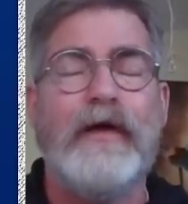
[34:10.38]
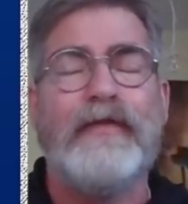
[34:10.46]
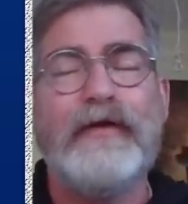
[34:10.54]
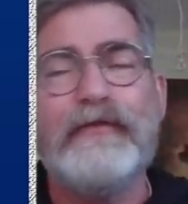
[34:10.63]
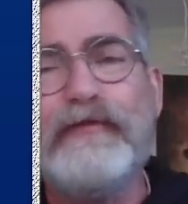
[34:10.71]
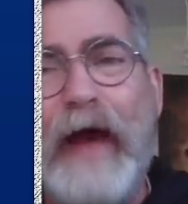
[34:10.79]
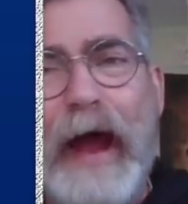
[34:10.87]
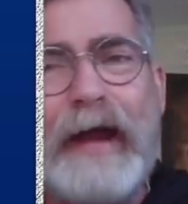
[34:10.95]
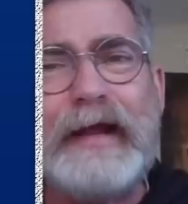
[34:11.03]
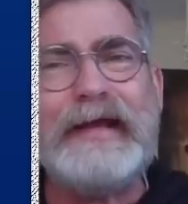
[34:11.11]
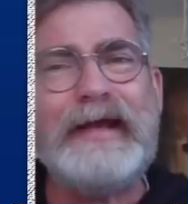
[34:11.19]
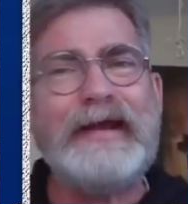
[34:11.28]
The
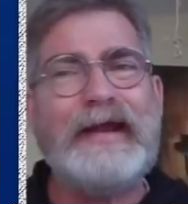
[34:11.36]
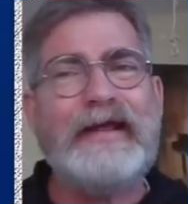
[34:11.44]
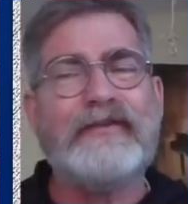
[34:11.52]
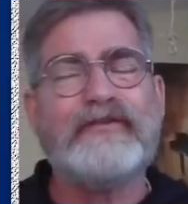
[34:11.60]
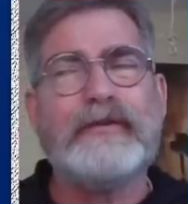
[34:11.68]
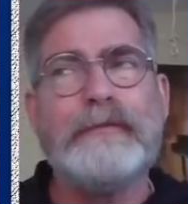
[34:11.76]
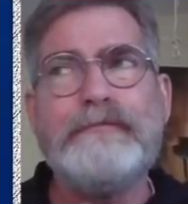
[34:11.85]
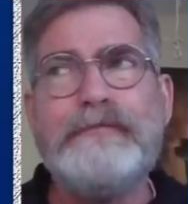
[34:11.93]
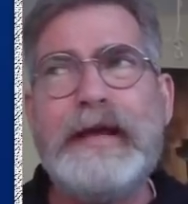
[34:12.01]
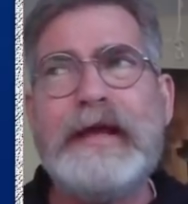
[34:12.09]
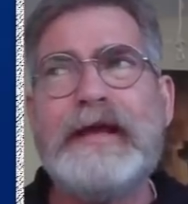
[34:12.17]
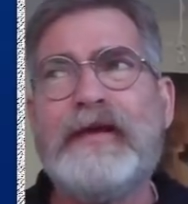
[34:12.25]
Vatican is the
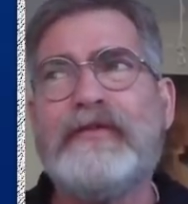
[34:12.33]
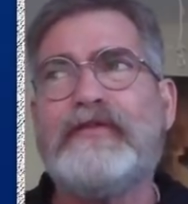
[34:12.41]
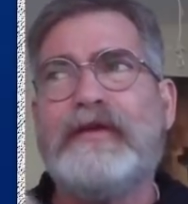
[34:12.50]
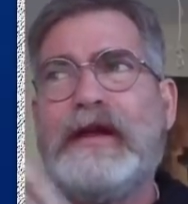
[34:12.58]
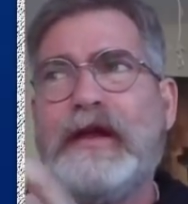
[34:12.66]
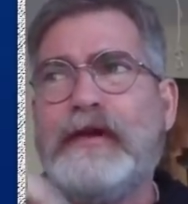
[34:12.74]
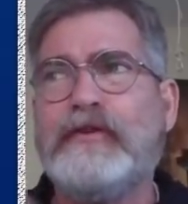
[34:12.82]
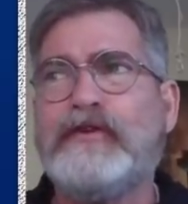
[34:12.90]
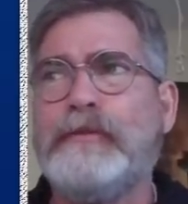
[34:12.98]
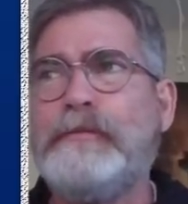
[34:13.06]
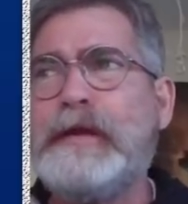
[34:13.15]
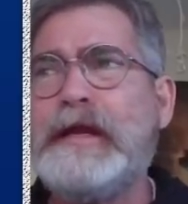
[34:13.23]
biggest
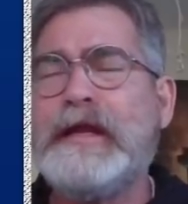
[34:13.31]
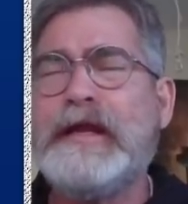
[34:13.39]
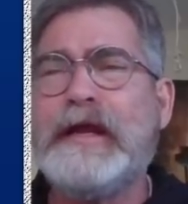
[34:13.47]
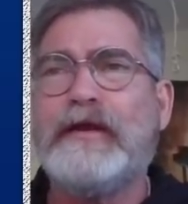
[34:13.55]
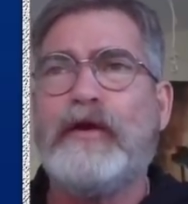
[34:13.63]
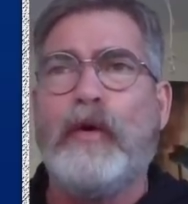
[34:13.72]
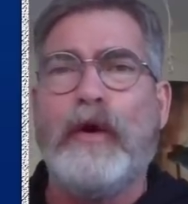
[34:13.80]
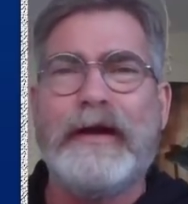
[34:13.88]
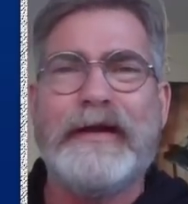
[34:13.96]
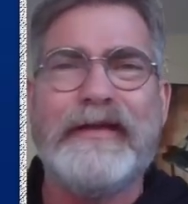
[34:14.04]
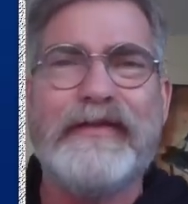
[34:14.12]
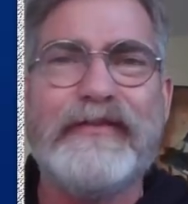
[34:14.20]
intermediate
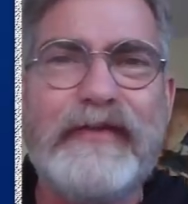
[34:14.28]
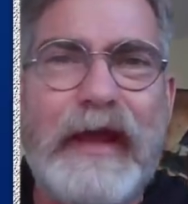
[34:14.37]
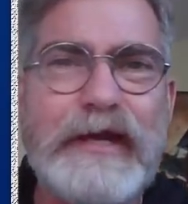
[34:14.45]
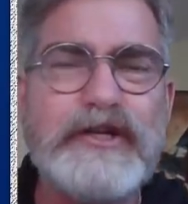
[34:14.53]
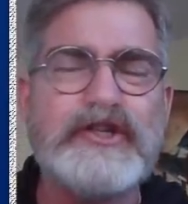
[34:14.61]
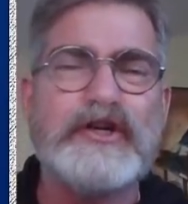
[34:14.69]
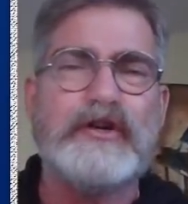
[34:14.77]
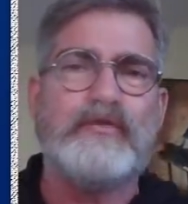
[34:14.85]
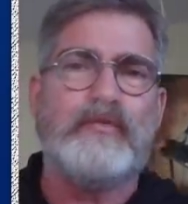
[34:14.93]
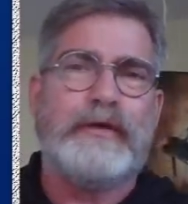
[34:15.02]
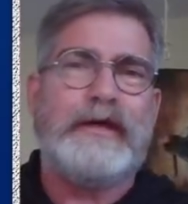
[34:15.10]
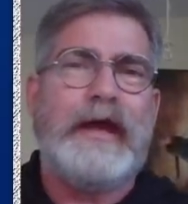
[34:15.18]

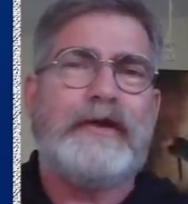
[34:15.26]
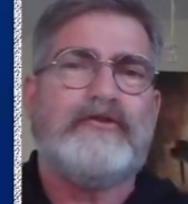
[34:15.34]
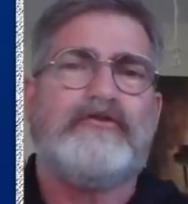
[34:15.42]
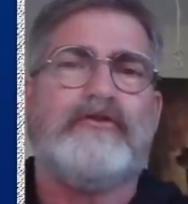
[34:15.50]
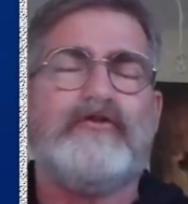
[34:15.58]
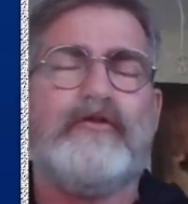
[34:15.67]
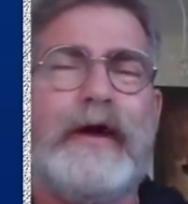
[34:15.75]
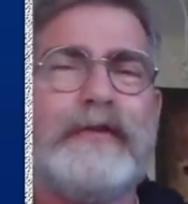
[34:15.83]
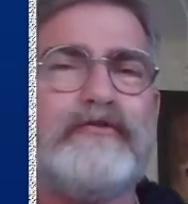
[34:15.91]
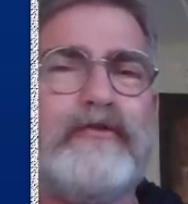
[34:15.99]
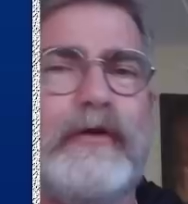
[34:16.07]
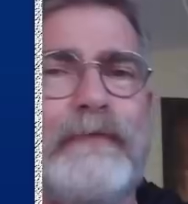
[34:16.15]
organization with
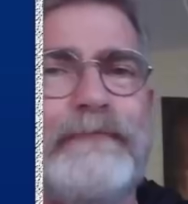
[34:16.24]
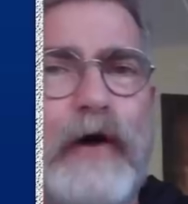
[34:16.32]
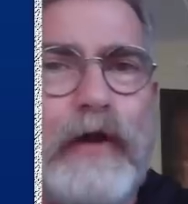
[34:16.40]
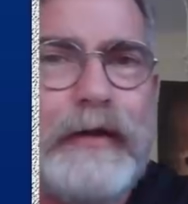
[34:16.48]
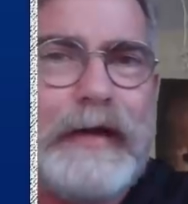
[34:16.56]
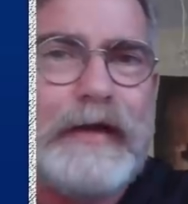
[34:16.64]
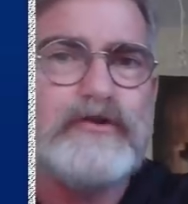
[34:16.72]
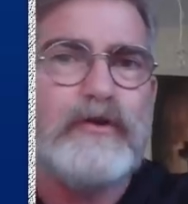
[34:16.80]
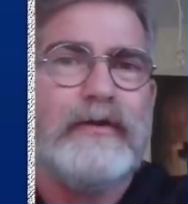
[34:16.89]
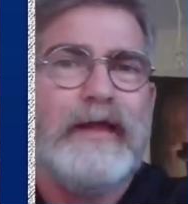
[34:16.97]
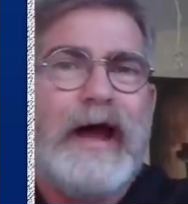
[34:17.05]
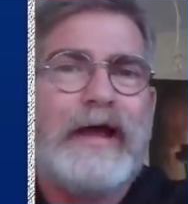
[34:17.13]
extraterrestrial fallen angel
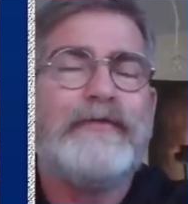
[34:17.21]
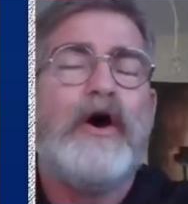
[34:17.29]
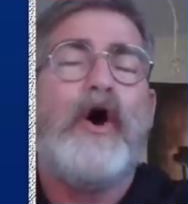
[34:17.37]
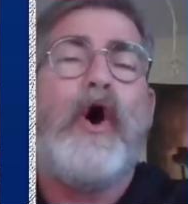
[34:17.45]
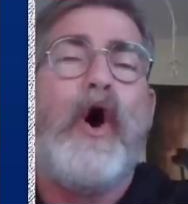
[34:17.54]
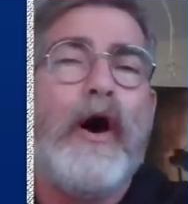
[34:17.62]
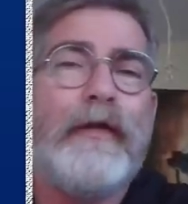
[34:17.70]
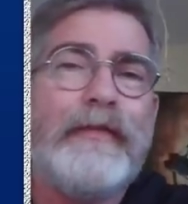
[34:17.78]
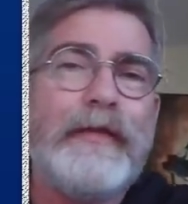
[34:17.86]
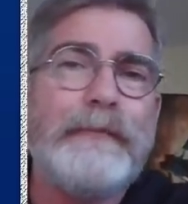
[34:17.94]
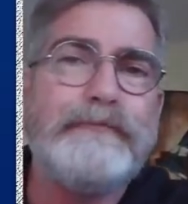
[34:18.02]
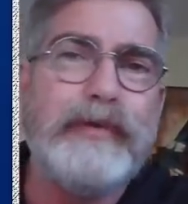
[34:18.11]
life on
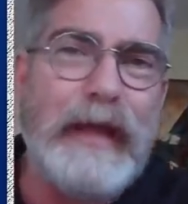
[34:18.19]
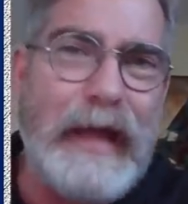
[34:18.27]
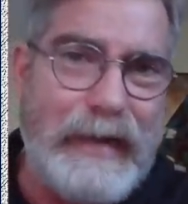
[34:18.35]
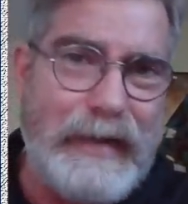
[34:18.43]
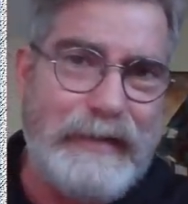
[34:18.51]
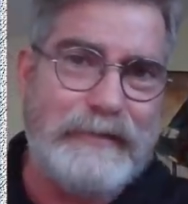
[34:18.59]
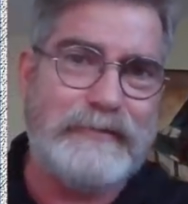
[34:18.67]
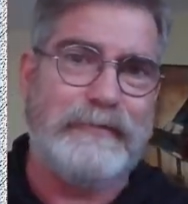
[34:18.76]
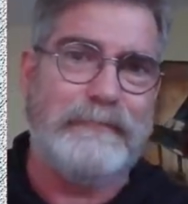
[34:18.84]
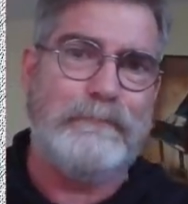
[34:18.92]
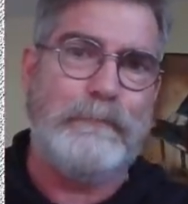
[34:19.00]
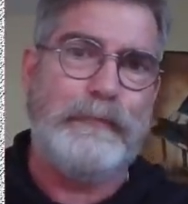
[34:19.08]
the planet.
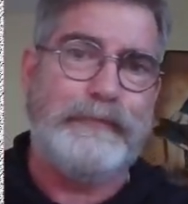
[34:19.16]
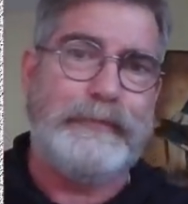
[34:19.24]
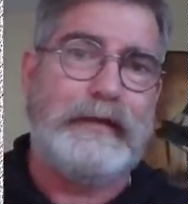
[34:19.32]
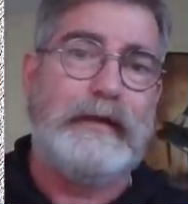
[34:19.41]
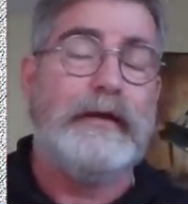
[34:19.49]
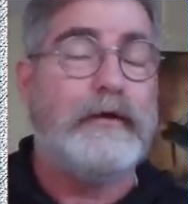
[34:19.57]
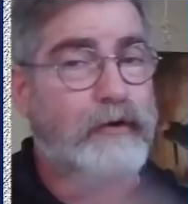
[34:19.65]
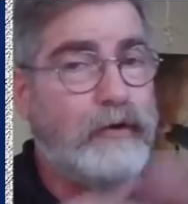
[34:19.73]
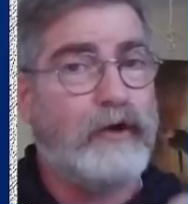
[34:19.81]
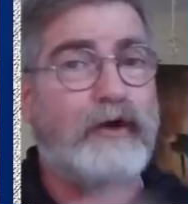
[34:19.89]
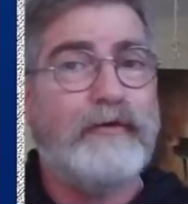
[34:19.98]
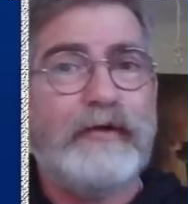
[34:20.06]

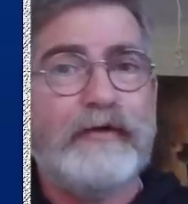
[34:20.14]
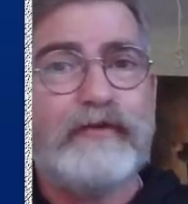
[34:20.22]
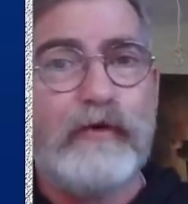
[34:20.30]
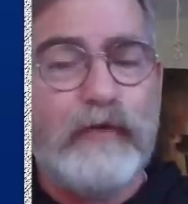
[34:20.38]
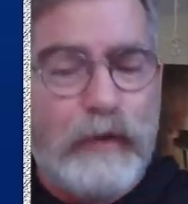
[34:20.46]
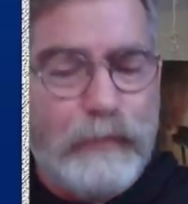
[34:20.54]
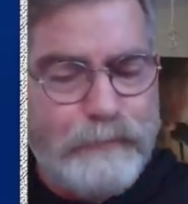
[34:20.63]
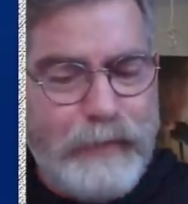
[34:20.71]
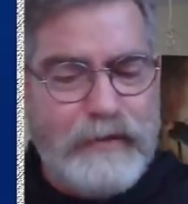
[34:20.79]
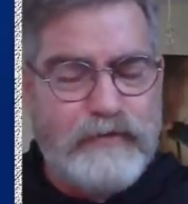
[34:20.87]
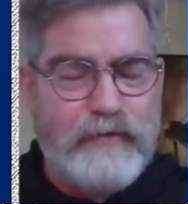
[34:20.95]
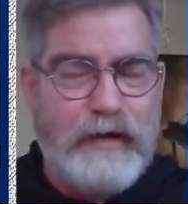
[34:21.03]
You'll learn this over on
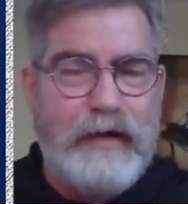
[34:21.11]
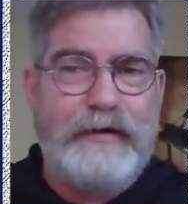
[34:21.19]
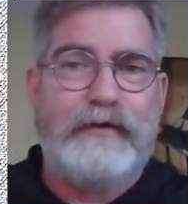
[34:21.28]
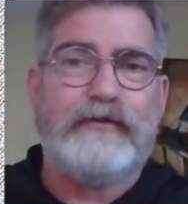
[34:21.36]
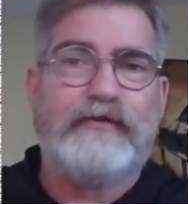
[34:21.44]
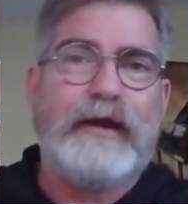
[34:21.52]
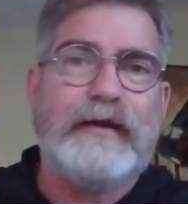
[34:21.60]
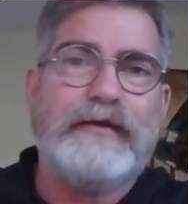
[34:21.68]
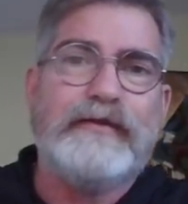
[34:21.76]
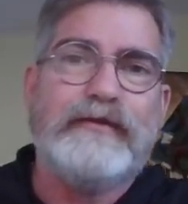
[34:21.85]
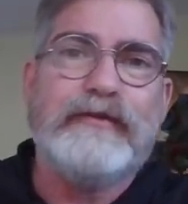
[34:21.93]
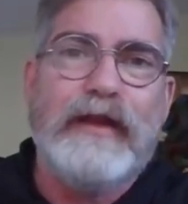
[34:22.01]
Patreon at Israeli
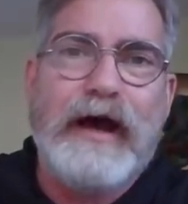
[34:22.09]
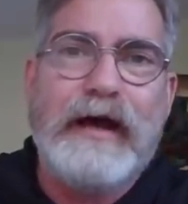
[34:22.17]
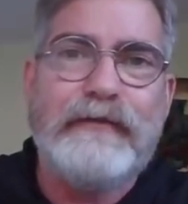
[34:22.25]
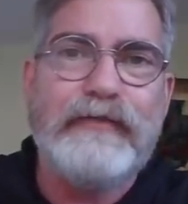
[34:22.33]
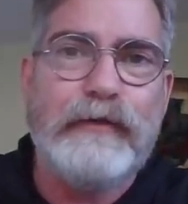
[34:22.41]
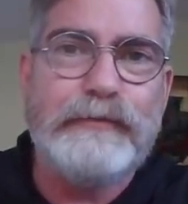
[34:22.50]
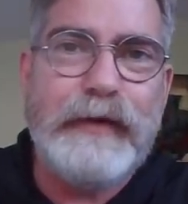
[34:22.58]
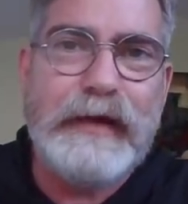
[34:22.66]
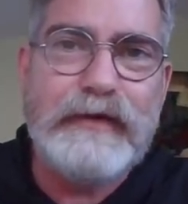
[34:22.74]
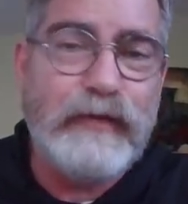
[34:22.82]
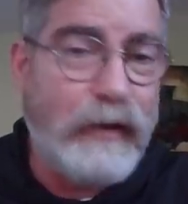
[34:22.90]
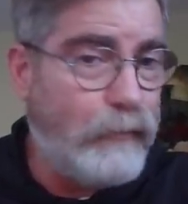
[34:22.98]
News Live on
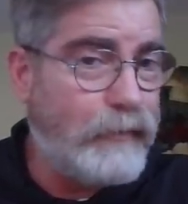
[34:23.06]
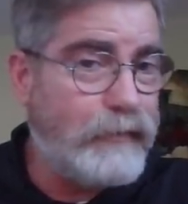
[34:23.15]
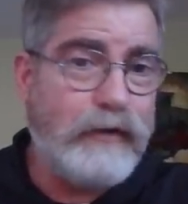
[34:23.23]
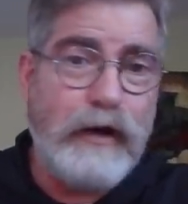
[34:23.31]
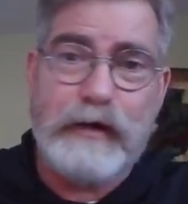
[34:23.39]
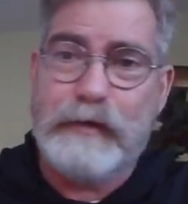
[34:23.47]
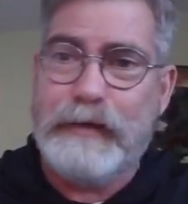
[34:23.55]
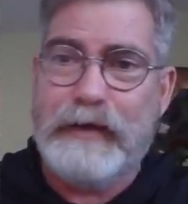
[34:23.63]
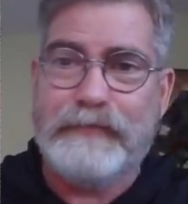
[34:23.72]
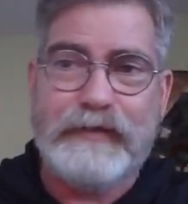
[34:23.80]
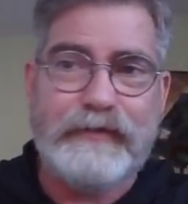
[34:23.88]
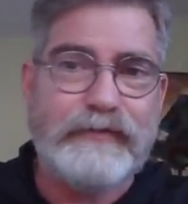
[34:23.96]
Patreon. We talk
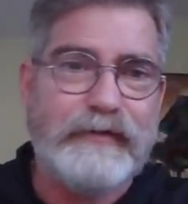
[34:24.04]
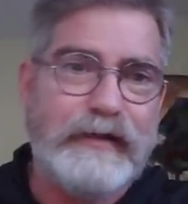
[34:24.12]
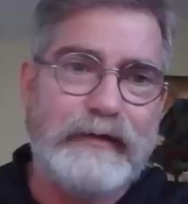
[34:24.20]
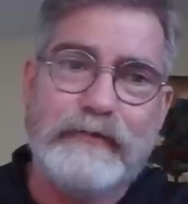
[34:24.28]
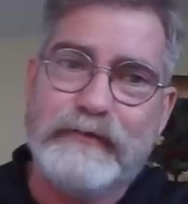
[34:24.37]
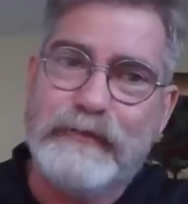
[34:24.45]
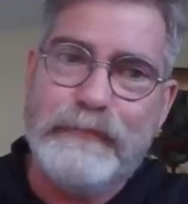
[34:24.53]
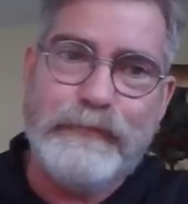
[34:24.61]
about these things.